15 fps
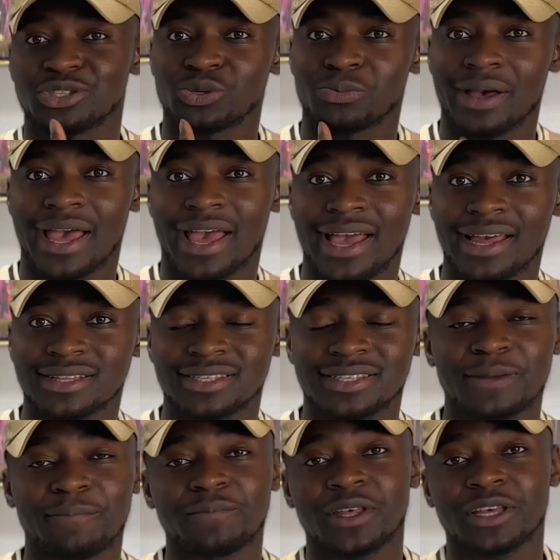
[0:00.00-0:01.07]
to my hands.
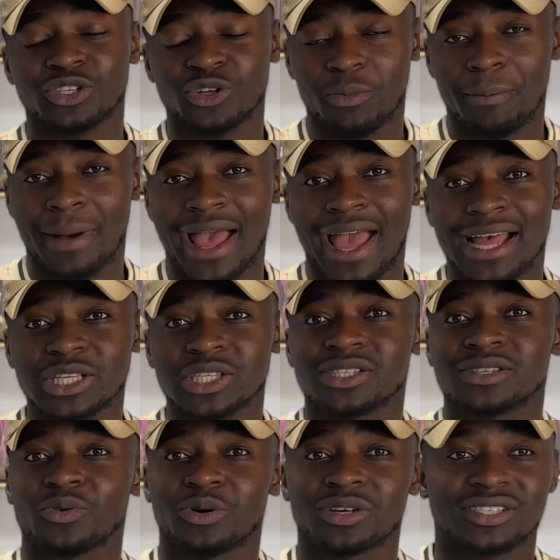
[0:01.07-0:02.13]
So my hands
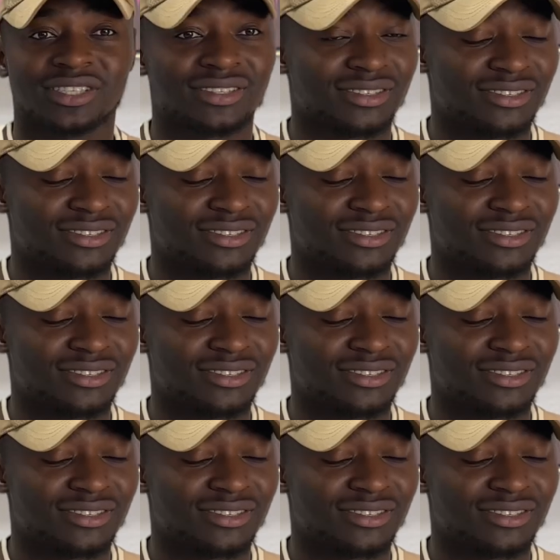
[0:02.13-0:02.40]
was